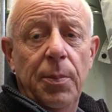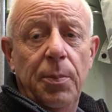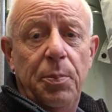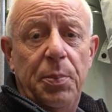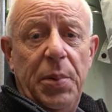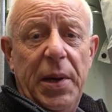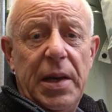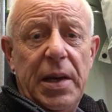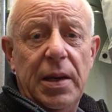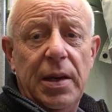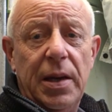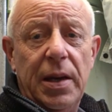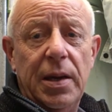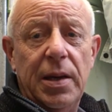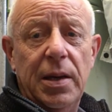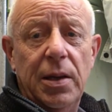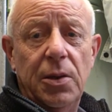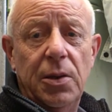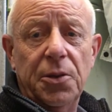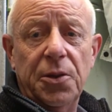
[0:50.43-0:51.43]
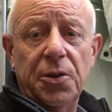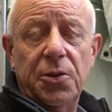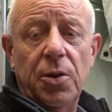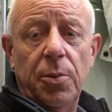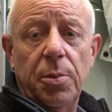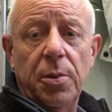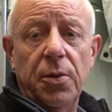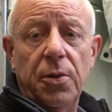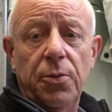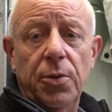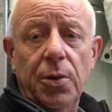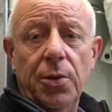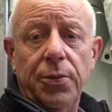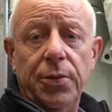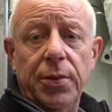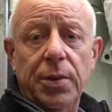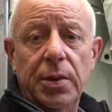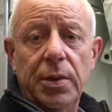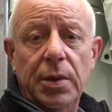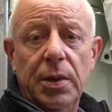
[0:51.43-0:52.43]
Pecking like hell on the top of the
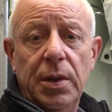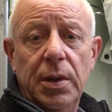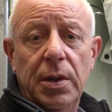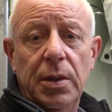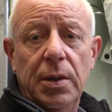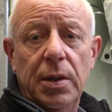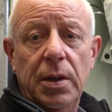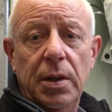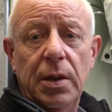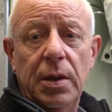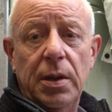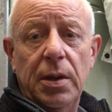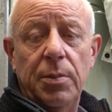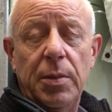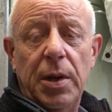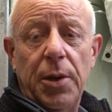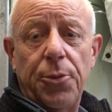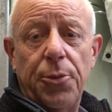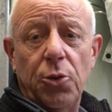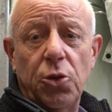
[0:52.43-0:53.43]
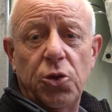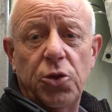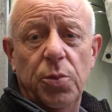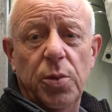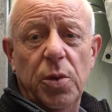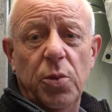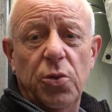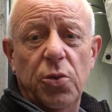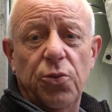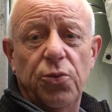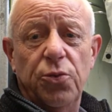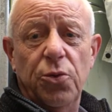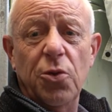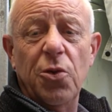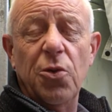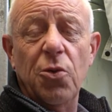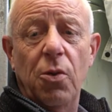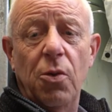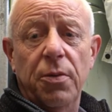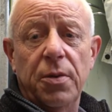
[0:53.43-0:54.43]
roof. I thought somebody was running
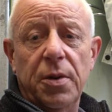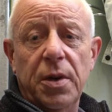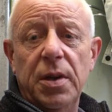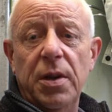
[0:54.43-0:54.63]
over it,